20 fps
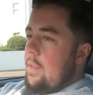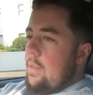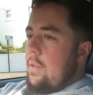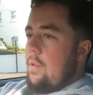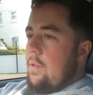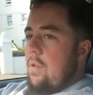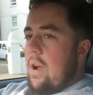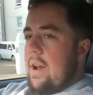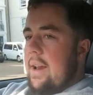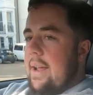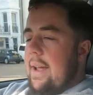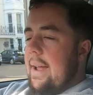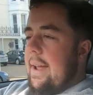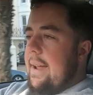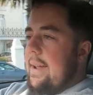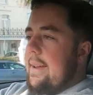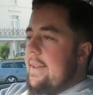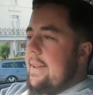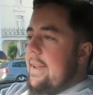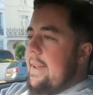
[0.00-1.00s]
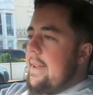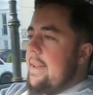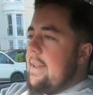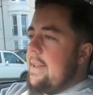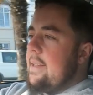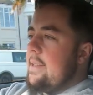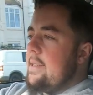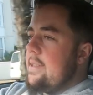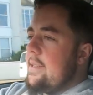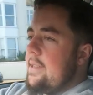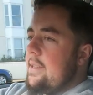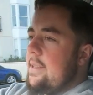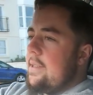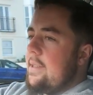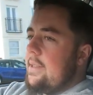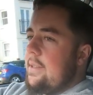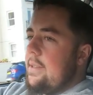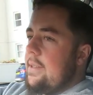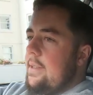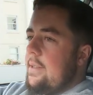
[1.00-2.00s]
The Renegade is
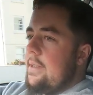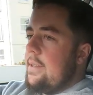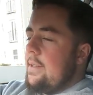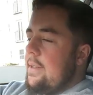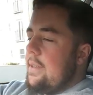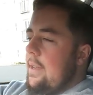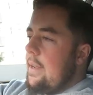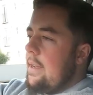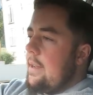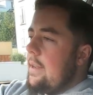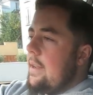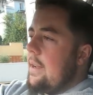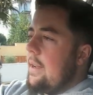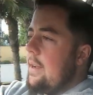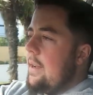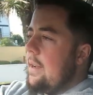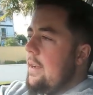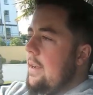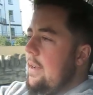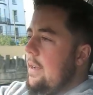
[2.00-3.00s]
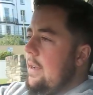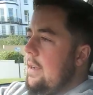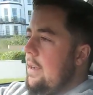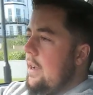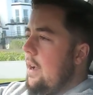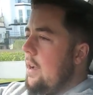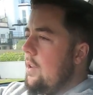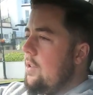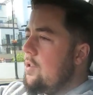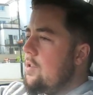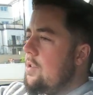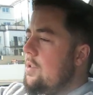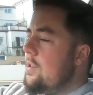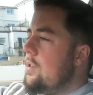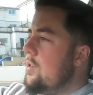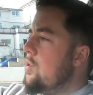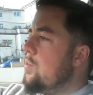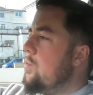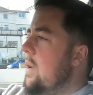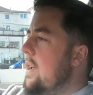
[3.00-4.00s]

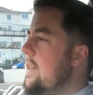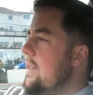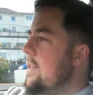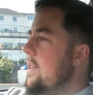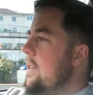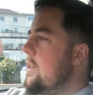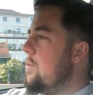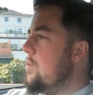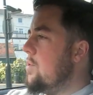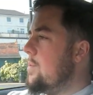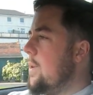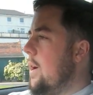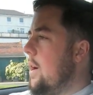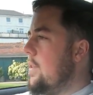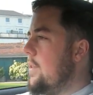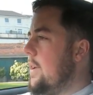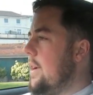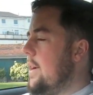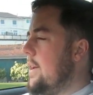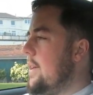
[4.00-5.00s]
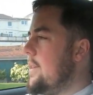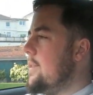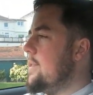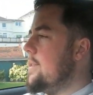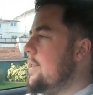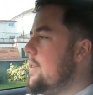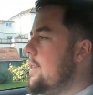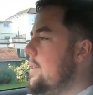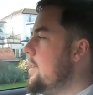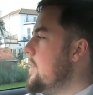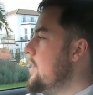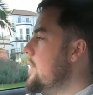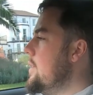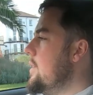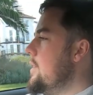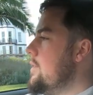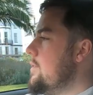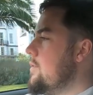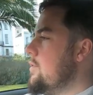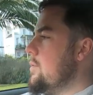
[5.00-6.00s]
120 horsepower, I think it is,
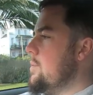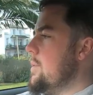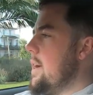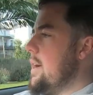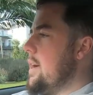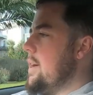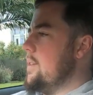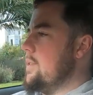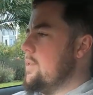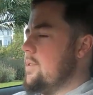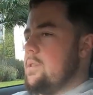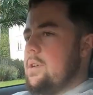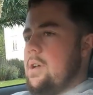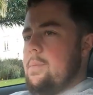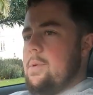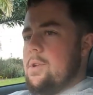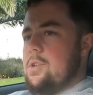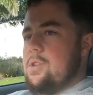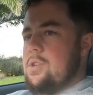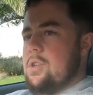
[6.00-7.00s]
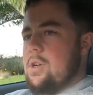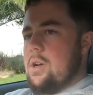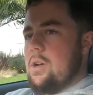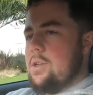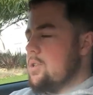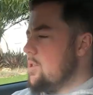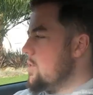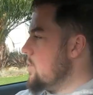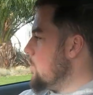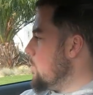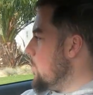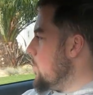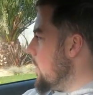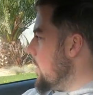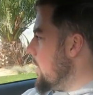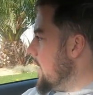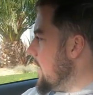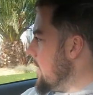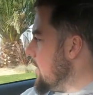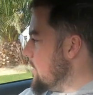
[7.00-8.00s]
from that turbocharged
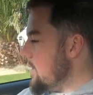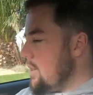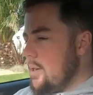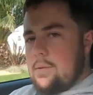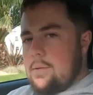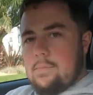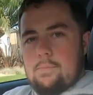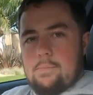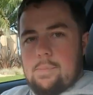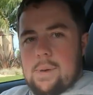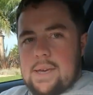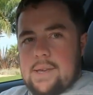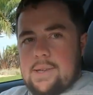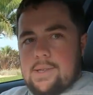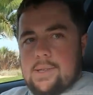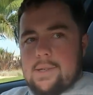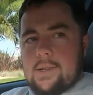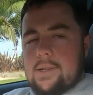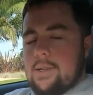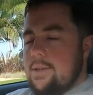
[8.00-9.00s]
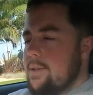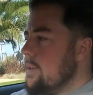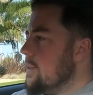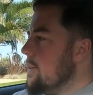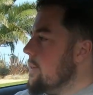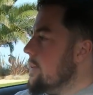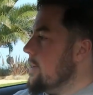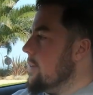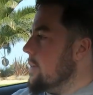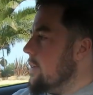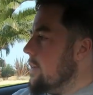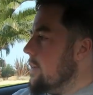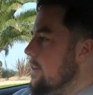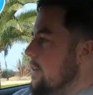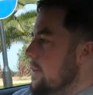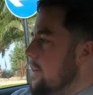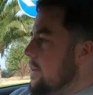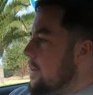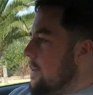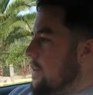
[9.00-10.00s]
1 litre beast.
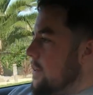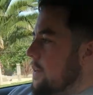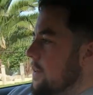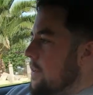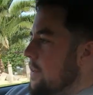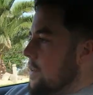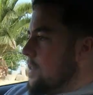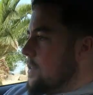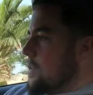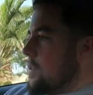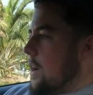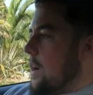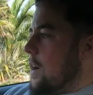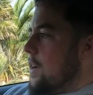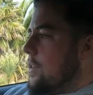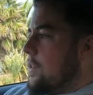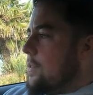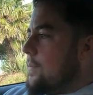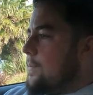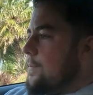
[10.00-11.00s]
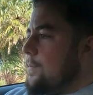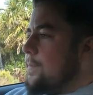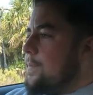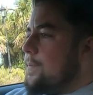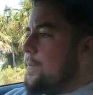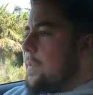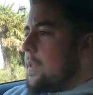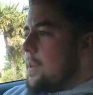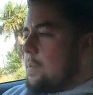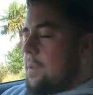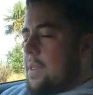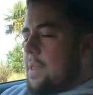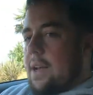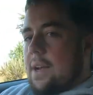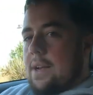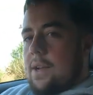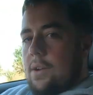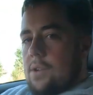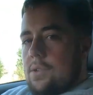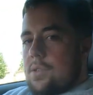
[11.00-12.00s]
So, but
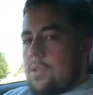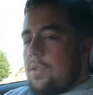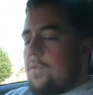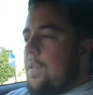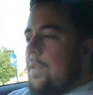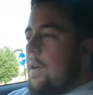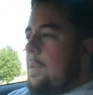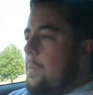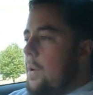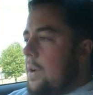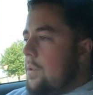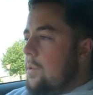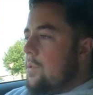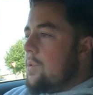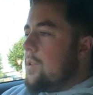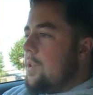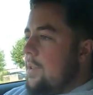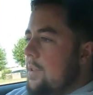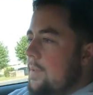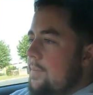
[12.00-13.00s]
that goes to the front wheels.